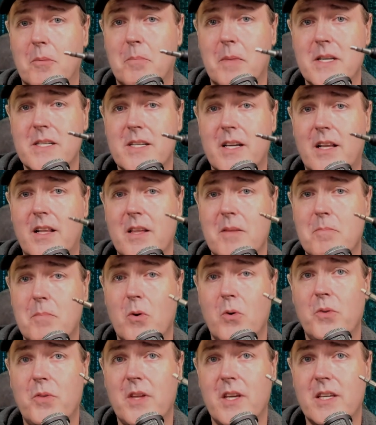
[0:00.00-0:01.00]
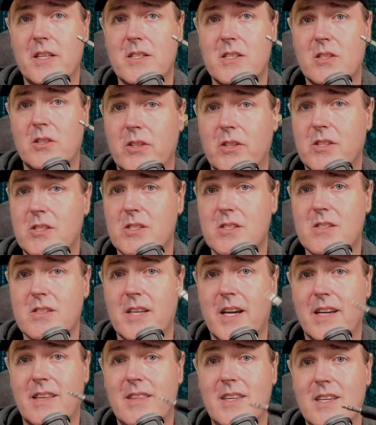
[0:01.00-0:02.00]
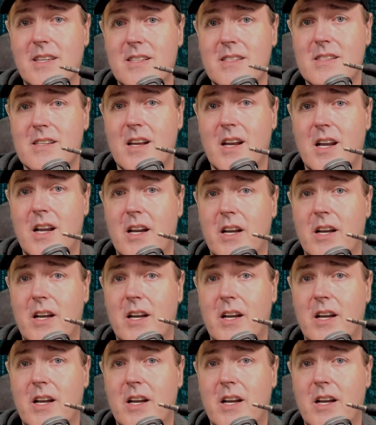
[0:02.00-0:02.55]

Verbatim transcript: Basically, both ends just like this.